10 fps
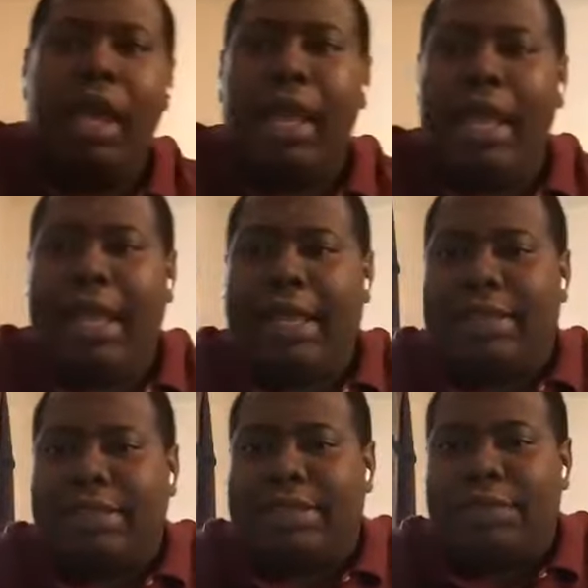
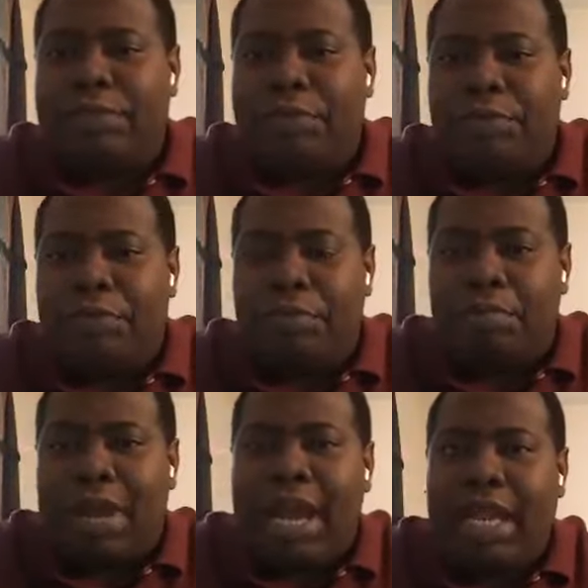And
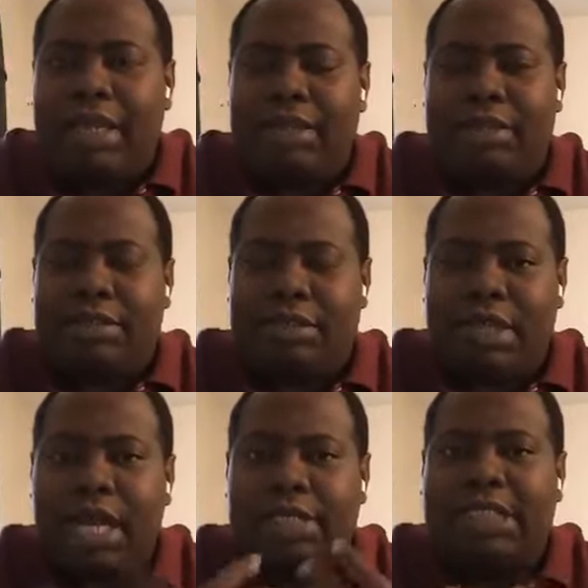my
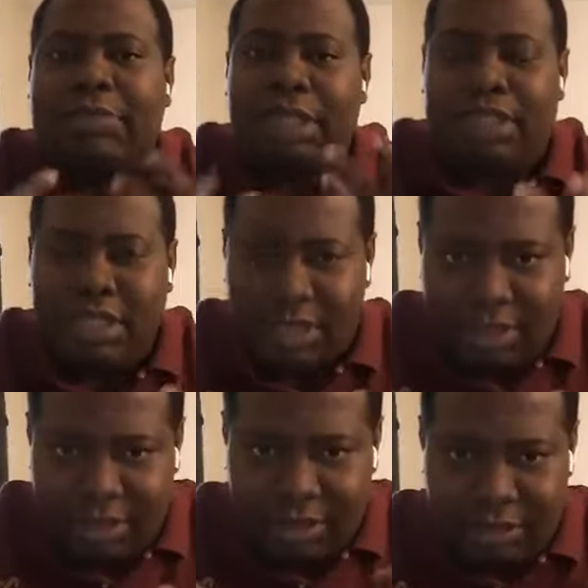concept is
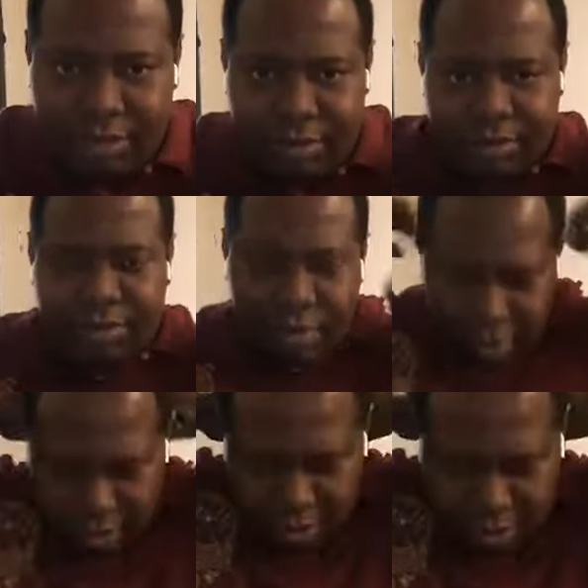this.
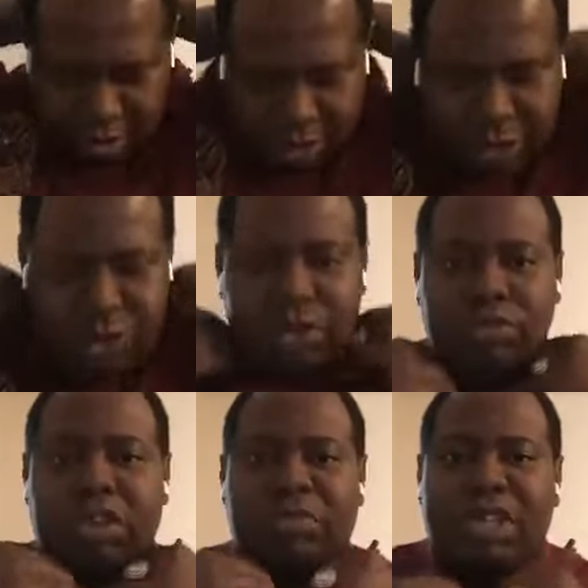The
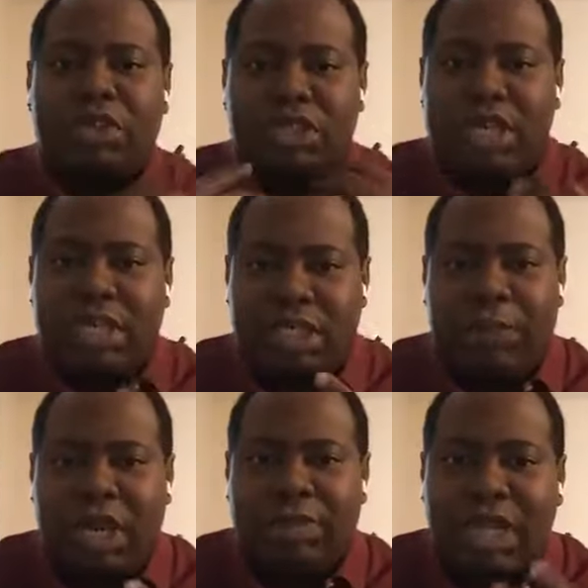transformational social
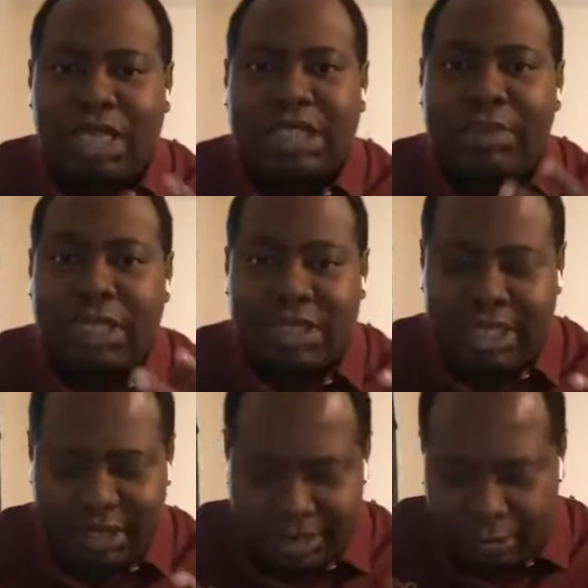entrepreneurship concept is
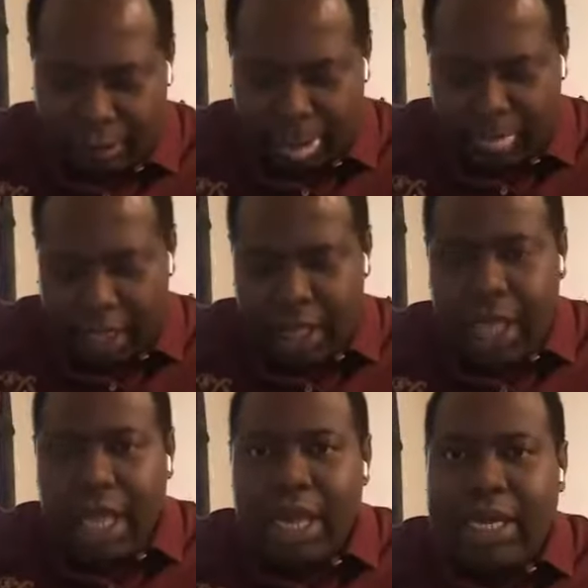this:
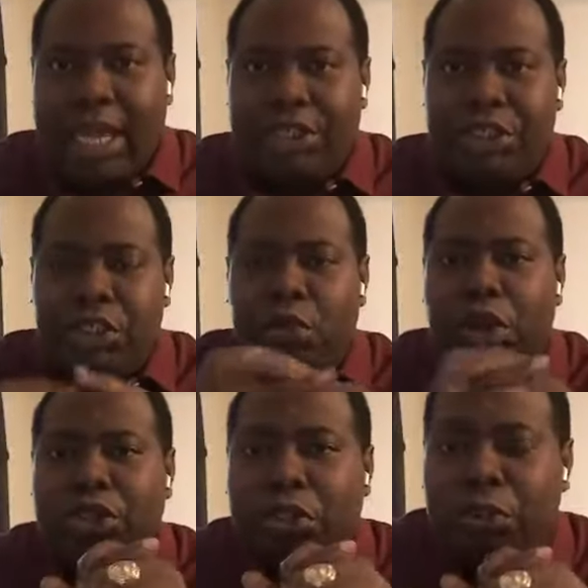that you
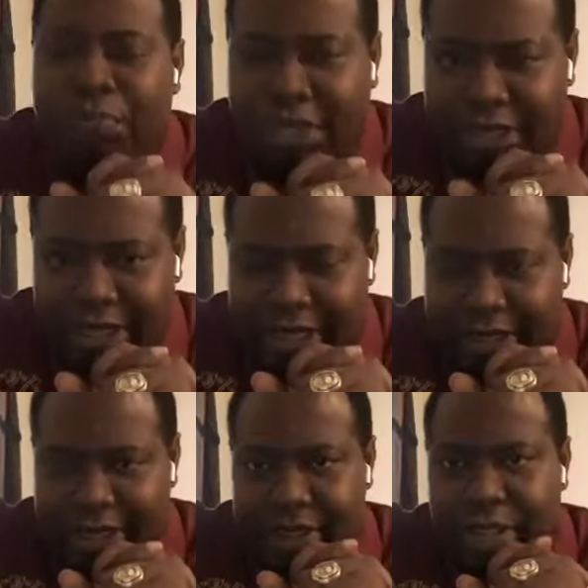want to do
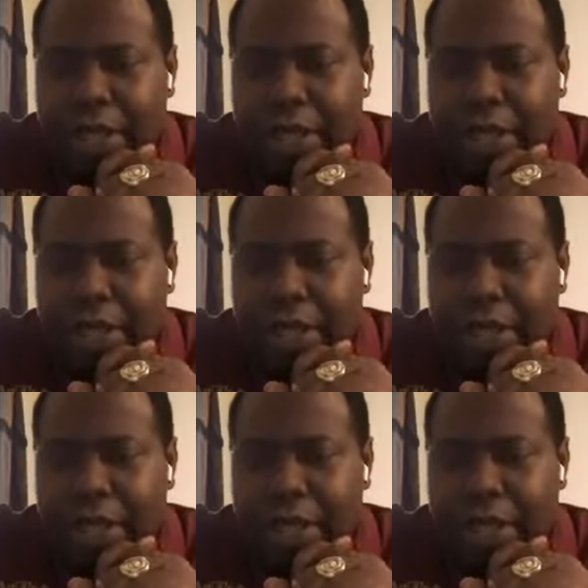business